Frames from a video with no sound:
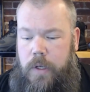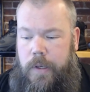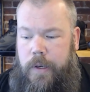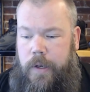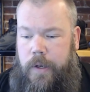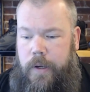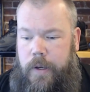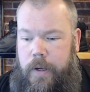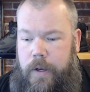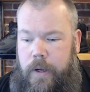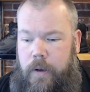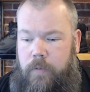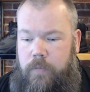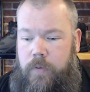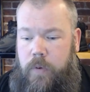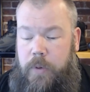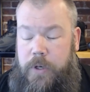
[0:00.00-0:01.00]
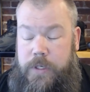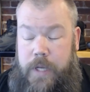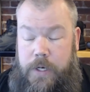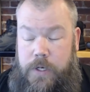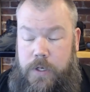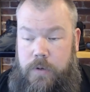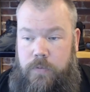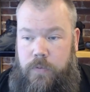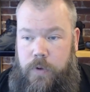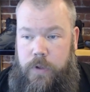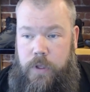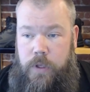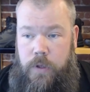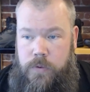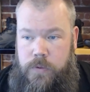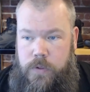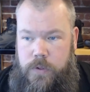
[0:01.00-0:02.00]
protection for the
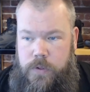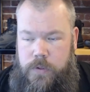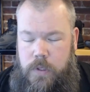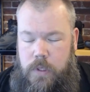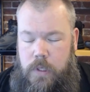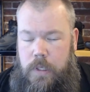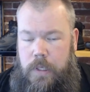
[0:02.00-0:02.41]
users.